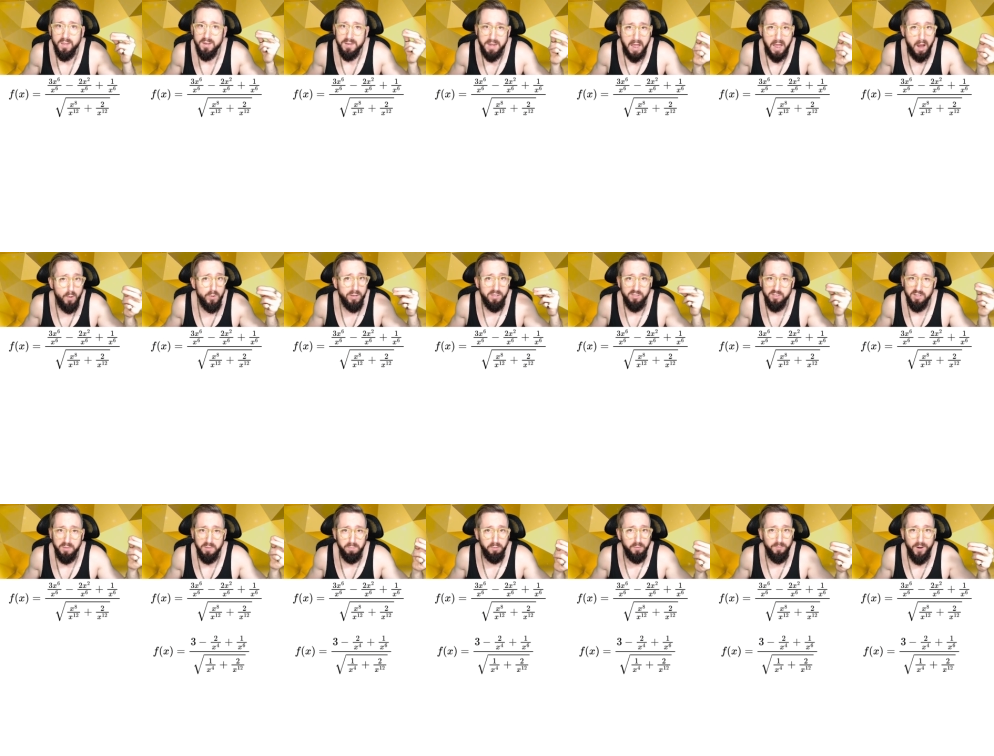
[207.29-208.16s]
Now we can
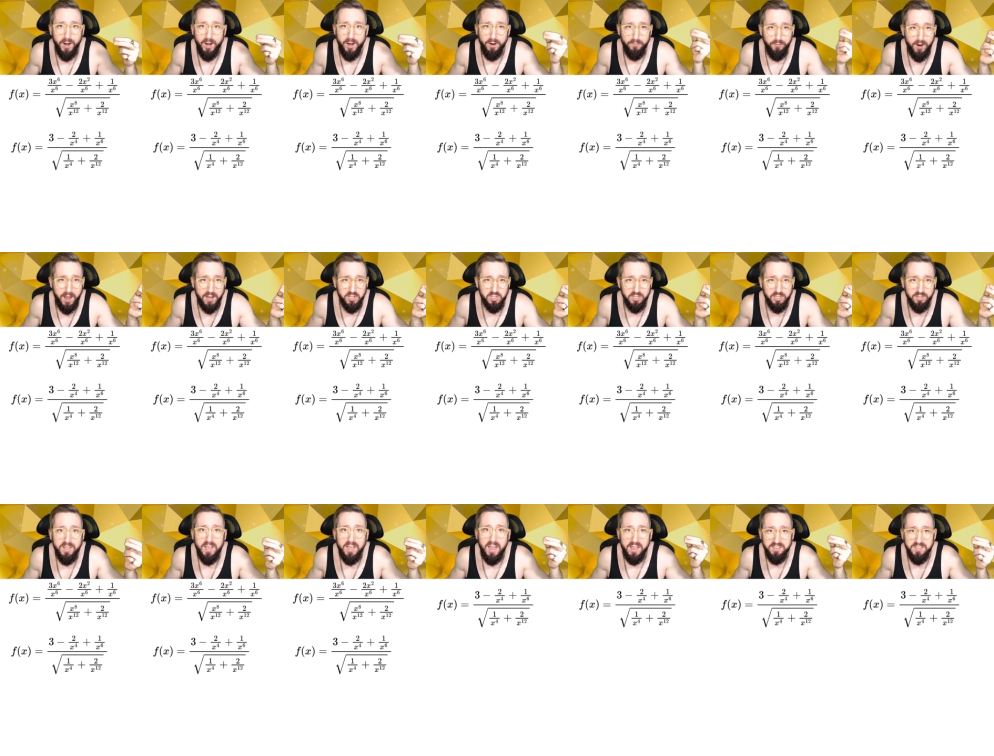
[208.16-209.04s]
simplify our
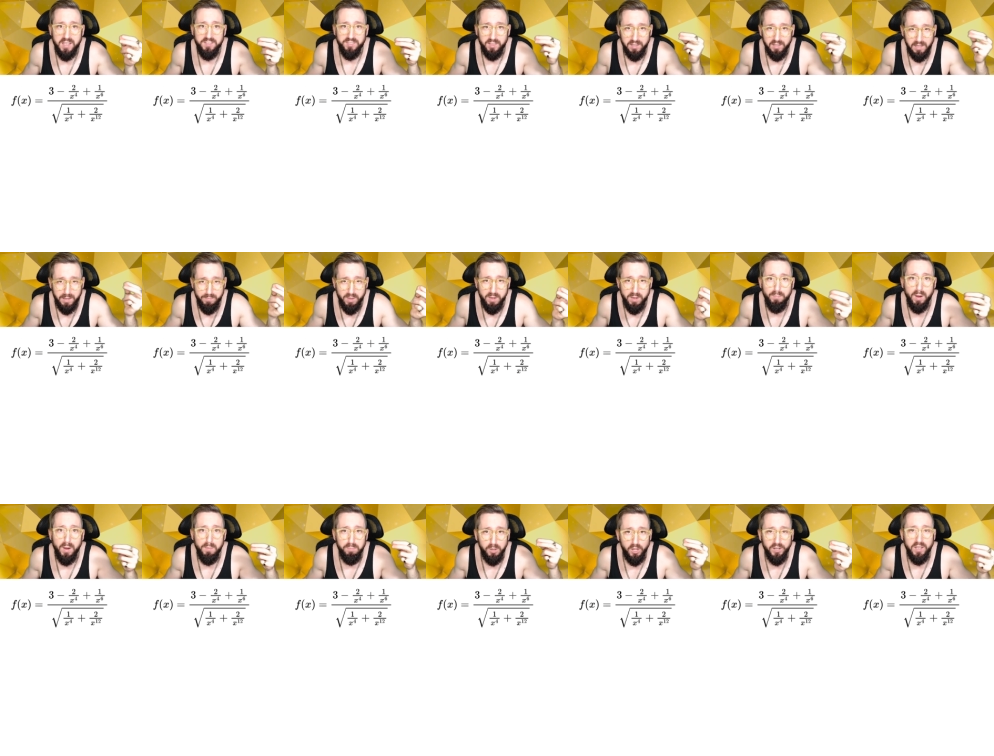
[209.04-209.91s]
fractions and take the limit
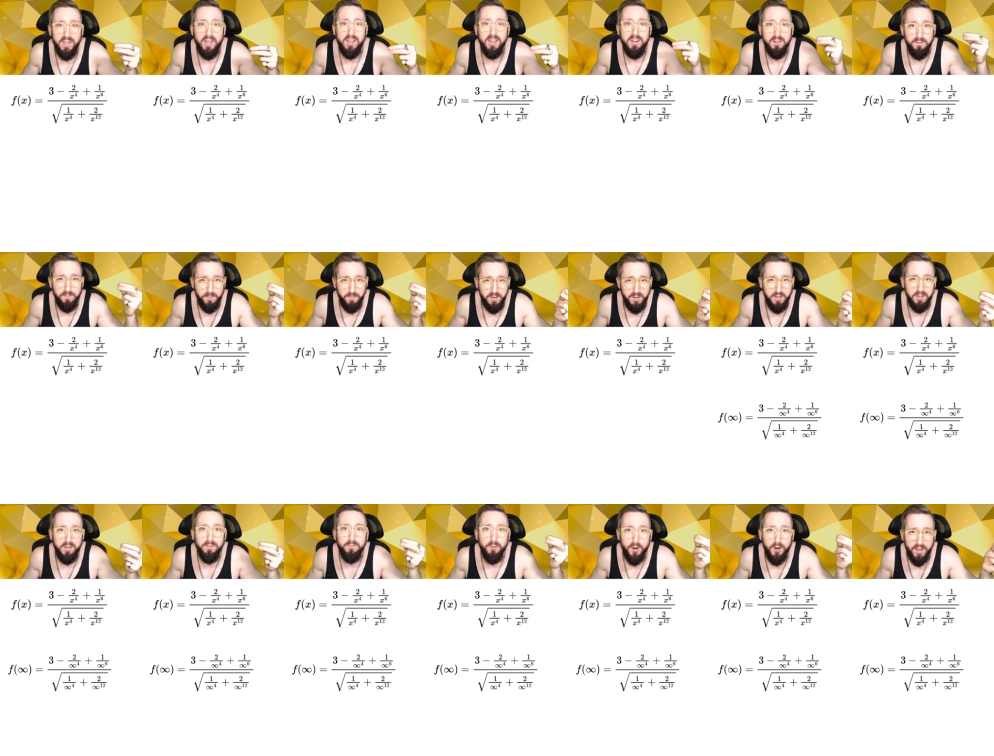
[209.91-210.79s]
by plugging in
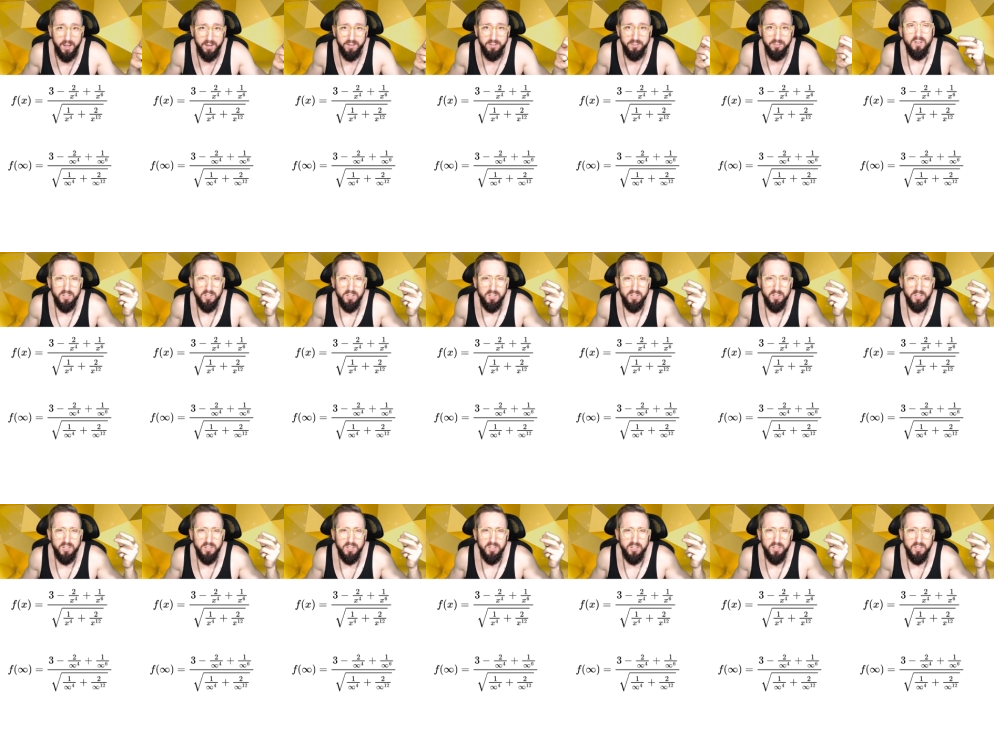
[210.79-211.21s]
infinity for x.